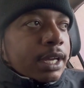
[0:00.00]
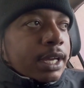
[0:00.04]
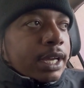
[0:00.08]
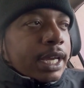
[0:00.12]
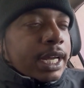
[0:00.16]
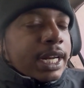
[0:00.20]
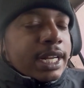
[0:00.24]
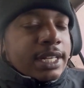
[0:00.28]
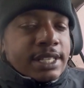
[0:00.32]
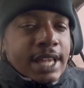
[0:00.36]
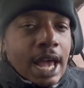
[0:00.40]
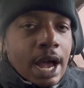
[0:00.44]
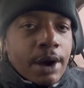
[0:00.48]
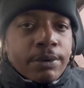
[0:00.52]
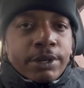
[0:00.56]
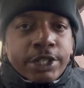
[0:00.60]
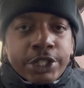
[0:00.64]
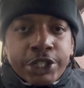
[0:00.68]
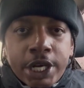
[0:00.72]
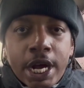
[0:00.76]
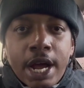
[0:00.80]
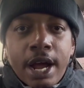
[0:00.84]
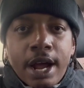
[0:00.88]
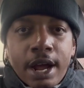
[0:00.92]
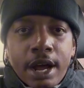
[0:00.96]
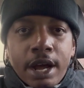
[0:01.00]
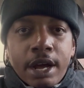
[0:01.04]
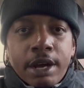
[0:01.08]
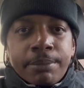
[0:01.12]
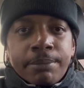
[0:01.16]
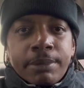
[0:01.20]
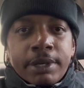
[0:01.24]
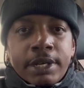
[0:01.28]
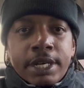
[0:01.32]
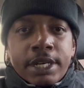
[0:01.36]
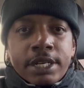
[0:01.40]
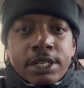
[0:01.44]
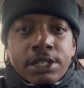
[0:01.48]
it is our
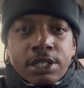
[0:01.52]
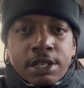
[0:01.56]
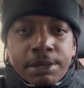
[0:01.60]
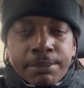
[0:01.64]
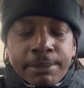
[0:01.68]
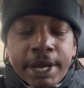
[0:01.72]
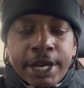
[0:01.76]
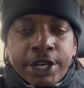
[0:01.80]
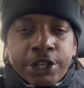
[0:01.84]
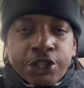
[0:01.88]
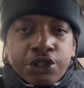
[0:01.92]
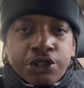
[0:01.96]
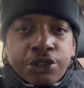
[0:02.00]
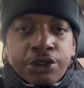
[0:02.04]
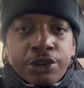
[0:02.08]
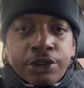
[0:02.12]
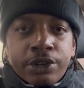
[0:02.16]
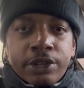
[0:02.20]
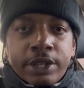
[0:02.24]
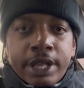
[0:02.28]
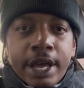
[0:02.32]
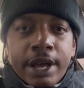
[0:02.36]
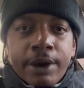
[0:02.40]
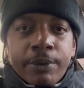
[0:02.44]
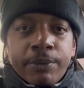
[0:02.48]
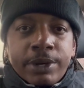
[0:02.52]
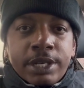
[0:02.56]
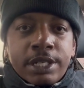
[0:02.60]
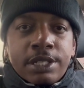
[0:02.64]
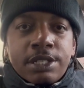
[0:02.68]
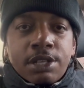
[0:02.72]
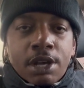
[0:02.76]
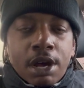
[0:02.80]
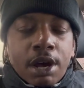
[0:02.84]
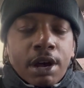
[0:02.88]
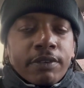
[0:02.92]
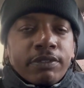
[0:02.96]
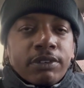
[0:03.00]
job to make sure that we
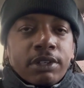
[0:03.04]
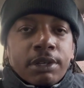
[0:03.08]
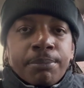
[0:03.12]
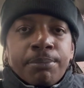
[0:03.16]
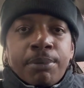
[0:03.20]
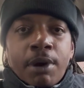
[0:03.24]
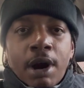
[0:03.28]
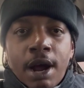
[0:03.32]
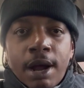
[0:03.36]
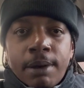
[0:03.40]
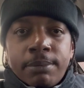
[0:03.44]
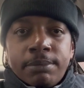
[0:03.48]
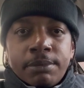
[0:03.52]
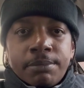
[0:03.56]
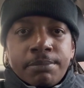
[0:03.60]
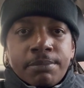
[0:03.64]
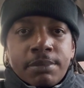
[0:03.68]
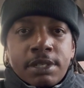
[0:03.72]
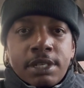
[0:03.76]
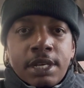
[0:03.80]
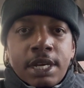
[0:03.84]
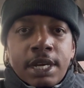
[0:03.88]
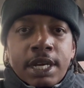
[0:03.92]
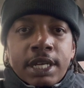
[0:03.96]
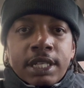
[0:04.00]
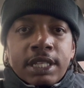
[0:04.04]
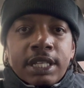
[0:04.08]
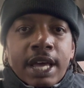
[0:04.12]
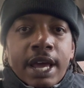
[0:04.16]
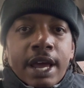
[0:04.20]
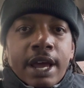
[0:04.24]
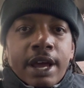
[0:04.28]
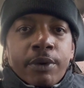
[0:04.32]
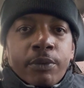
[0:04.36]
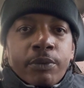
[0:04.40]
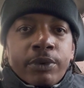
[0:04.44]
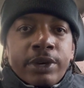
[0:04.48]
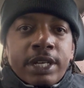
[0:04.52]
solve them problems,
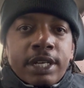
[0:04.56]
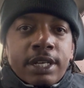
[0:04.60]
that